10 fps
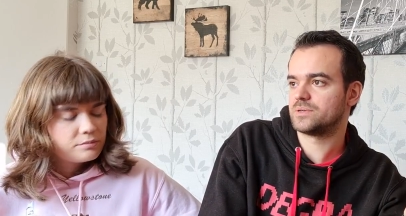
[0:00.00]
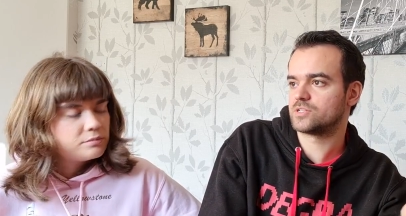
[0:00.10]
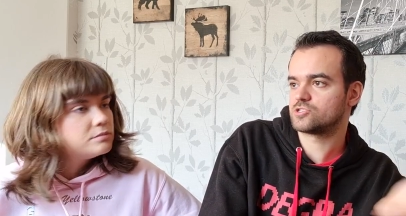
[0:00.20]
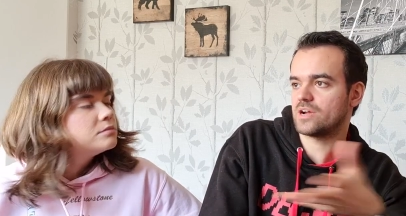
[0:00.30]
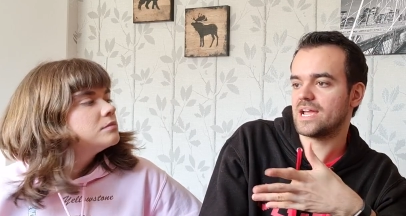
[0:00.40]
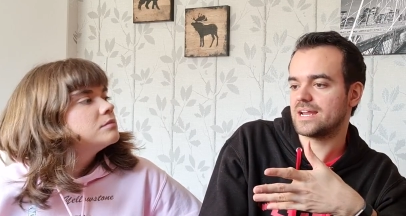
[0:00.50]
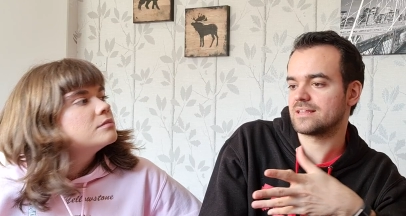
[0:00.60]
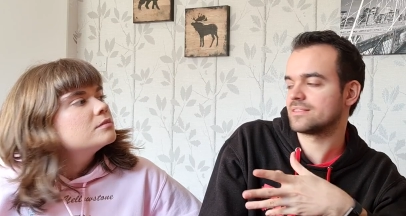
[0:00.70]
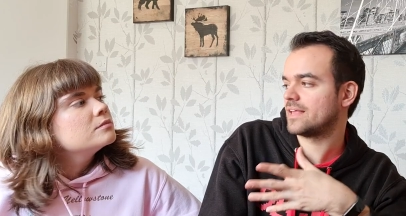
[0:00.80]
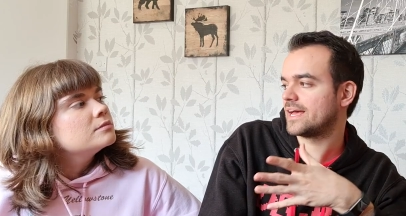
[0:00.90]
Speaker 1: betrayed
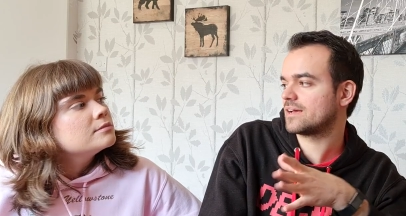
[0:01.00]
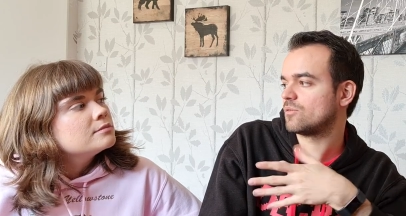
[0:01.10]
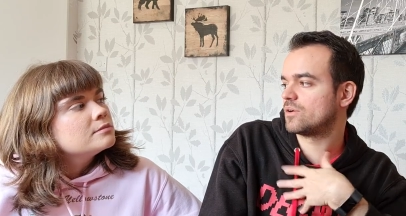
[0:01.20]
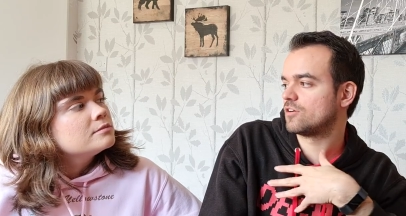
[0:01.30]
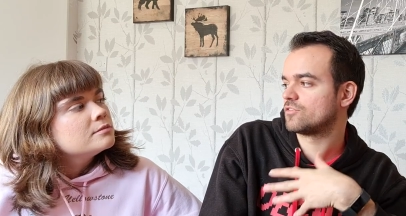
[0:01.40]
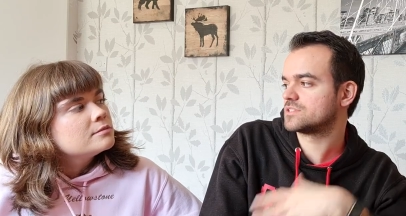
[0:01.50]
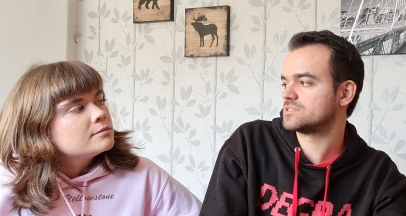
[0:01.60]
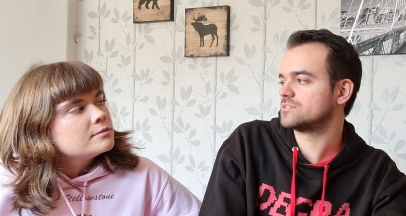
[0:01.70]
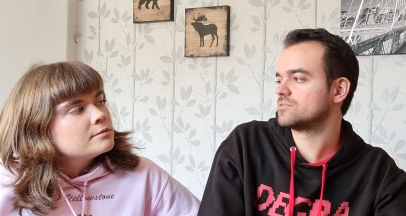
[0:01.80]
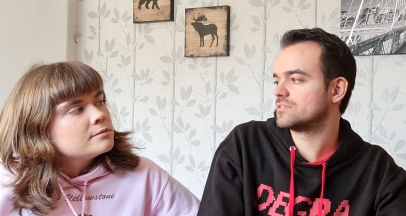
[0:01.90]
and, like, went over to
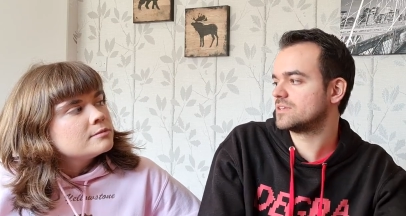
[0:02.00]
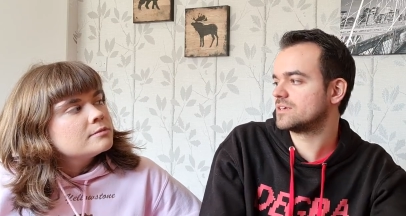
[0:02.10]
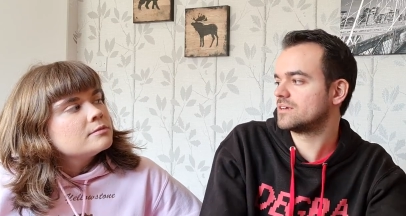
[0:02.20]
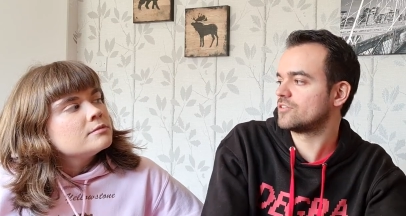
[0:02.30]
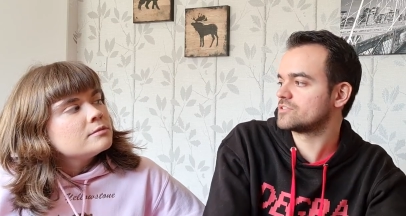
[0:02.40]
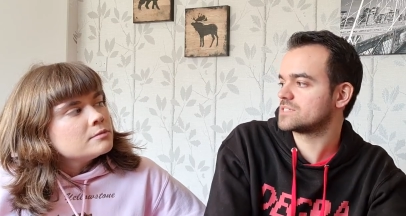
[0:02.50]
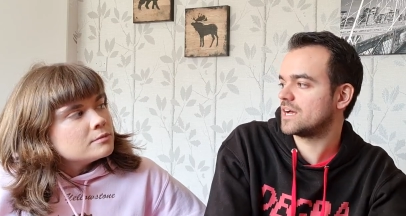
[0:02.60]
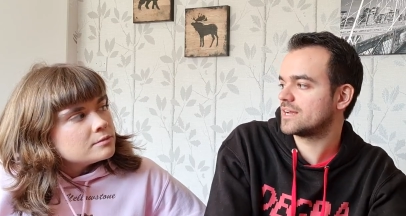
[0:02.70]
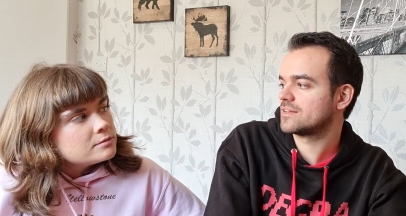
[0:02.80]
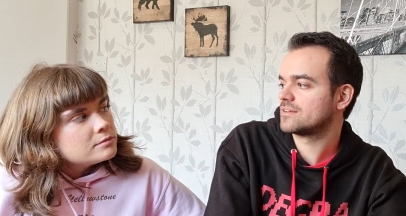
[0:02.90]
the other
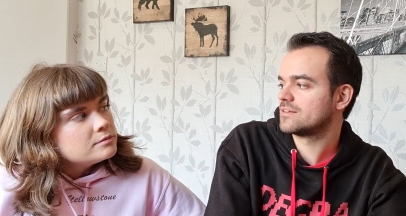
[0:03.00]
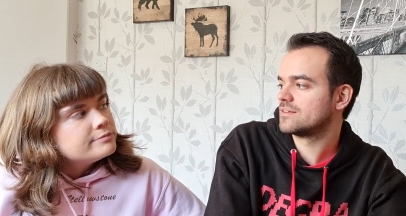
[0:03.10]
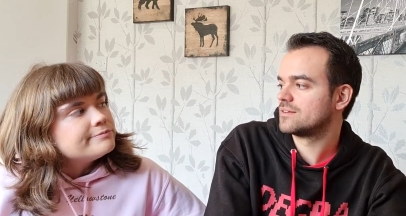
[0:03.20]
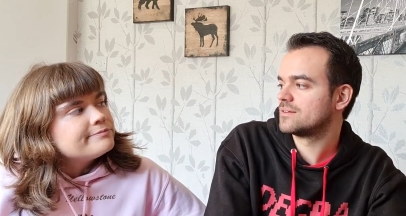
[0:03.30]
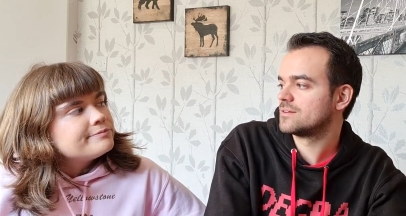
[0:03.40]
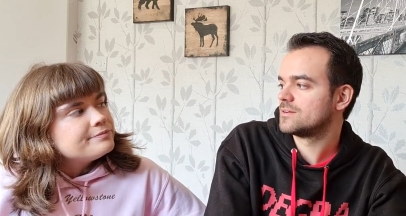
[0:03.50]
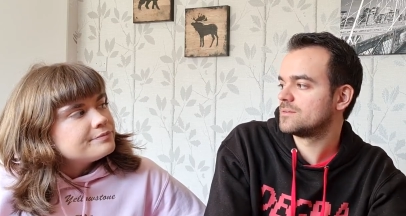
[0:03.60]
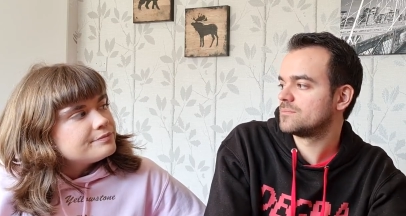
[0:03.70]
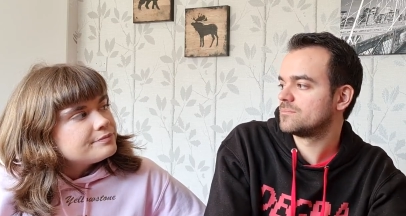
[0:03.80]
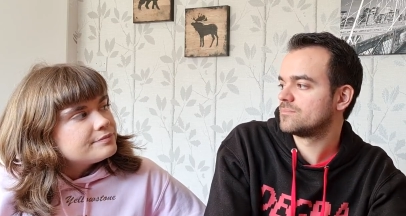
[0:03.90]
side.
Speaker 2: Hmm.
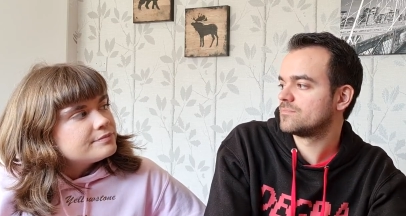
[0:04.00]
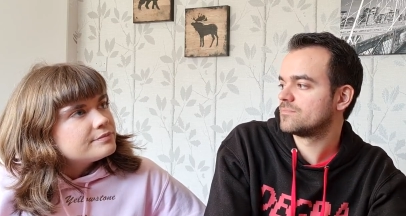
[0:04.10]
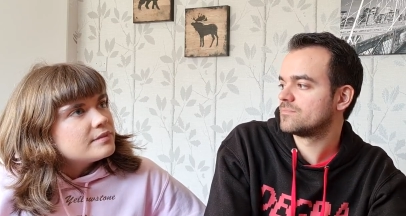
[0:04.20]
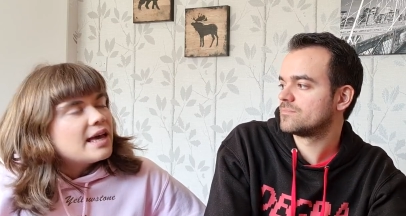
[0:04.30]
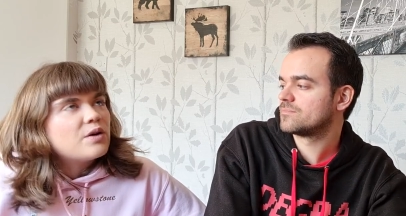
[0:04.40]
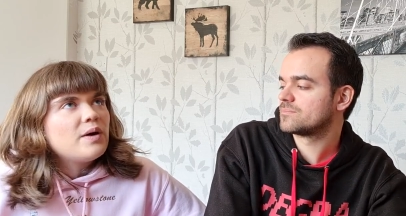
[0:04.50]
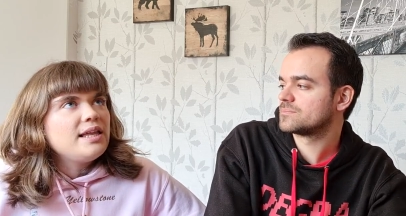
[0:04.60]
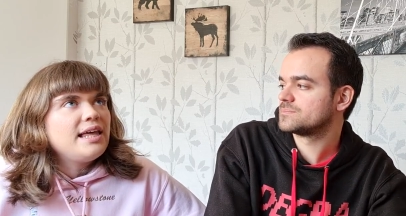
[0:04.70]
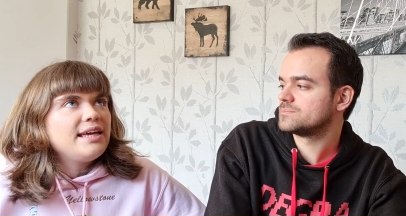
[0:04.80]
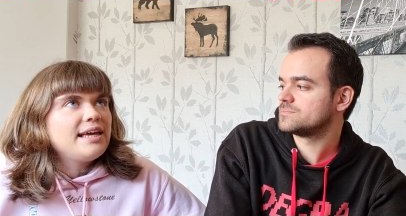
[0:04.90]
I quite
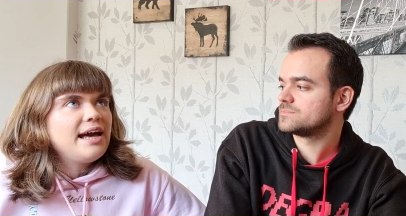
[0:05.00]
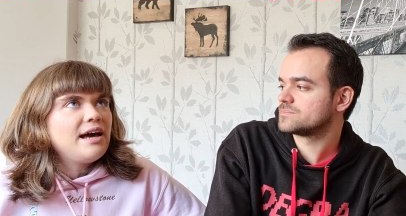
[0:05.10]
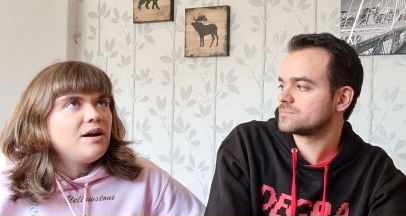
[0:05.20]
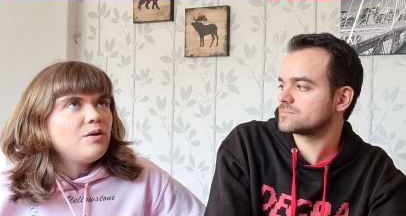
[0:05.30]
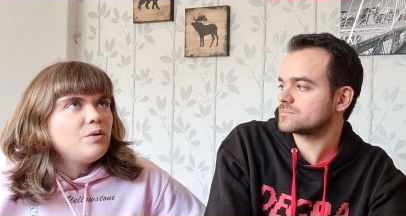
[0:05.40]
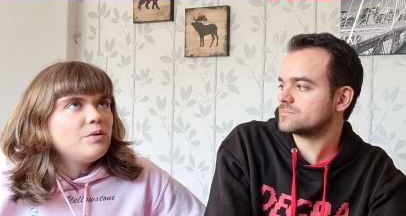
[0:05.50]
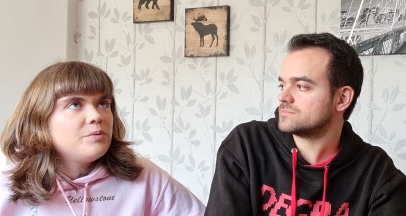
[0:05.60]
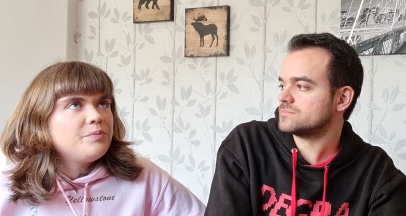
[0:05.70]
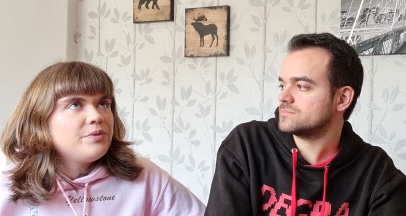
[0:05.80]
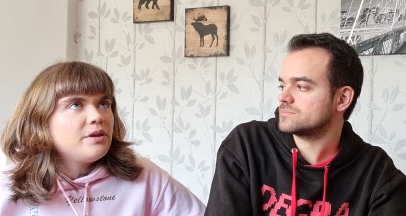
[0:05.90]
like how,
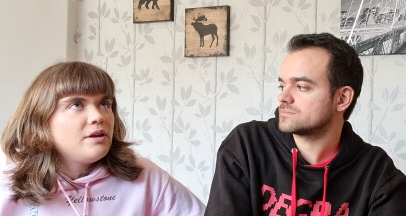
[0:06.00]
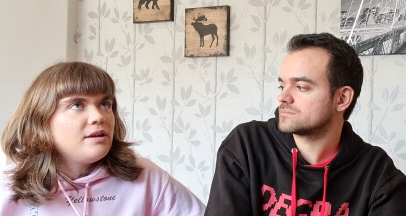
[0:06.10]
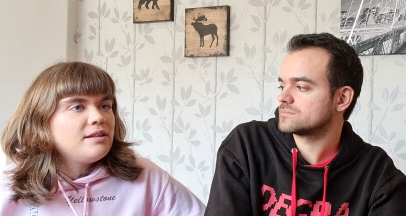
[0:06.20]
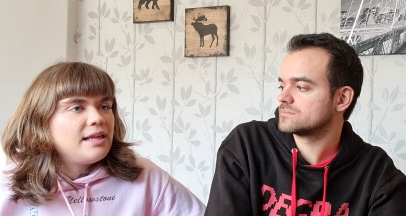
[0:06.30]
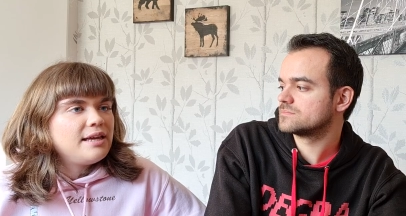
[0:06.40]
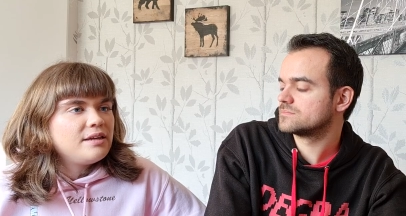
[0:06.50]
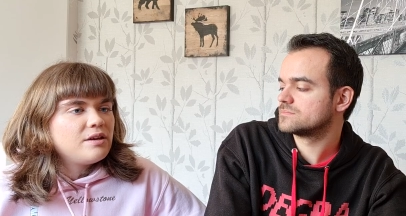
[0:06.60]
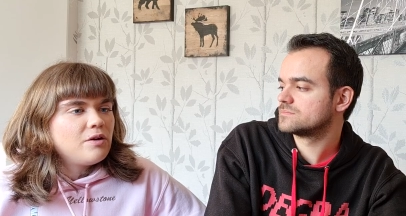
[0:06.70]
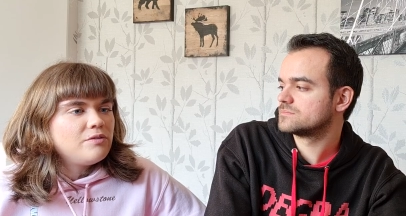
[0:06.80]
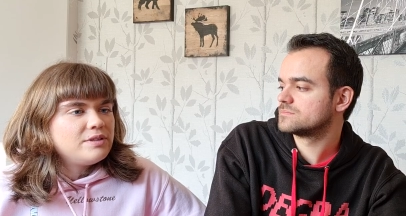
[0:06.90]
like,
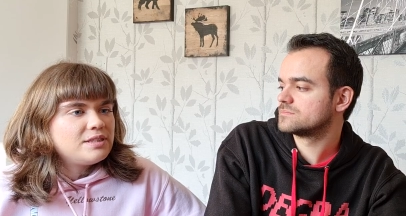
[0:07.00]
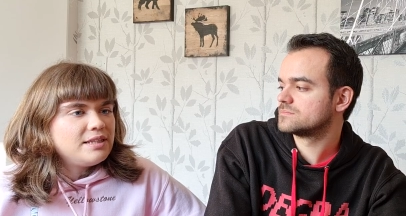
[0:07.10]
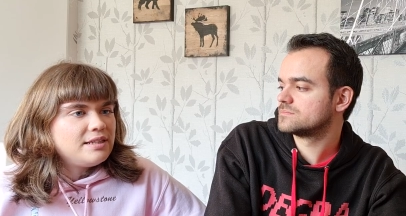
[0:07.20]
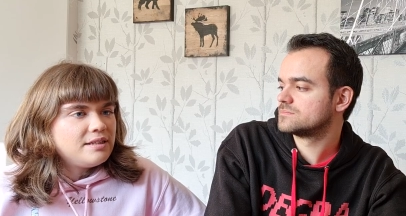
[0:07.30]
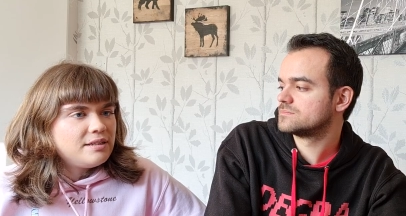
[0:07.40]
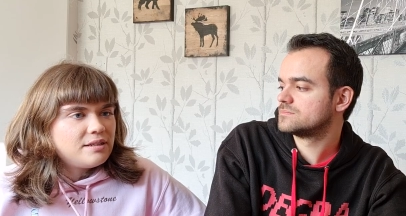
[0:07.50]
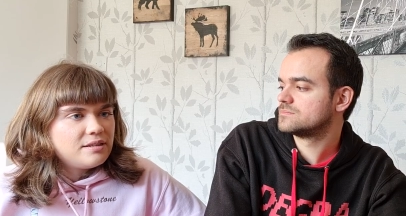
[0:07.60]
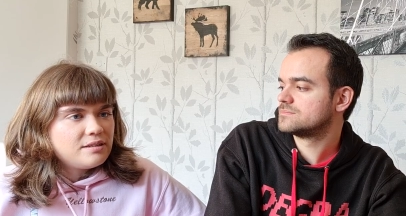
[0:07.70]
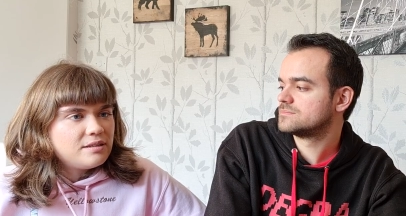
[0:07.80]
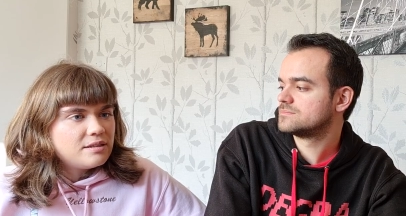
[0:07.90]
obviously
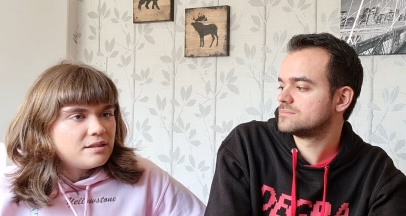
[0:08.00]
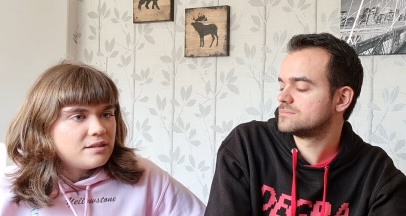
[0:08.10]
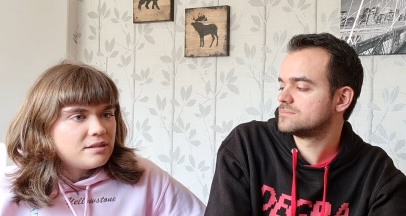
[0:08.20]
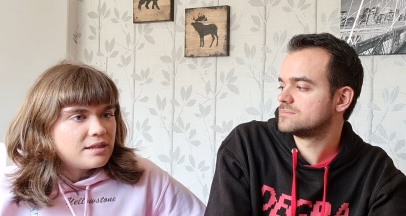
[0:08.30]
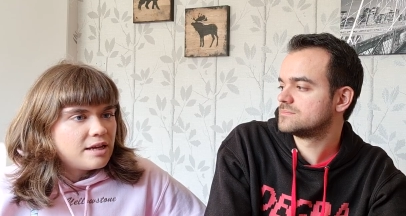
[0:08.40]
the girl,